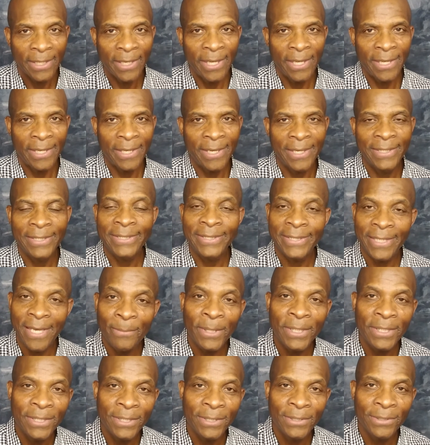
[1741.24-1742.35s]
And some
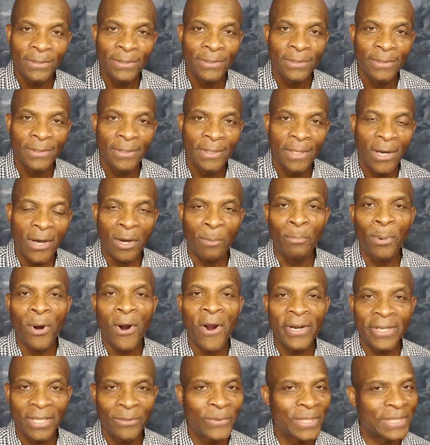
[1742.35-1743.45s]
of you are
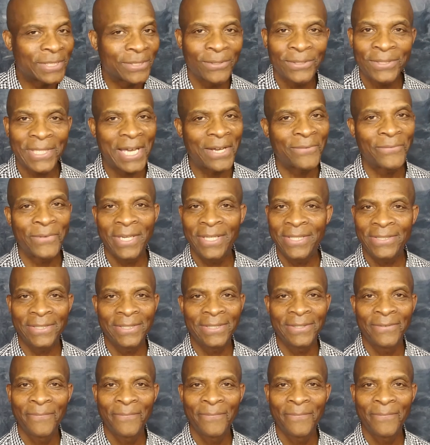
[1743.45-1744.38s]
bargaining with your salvation.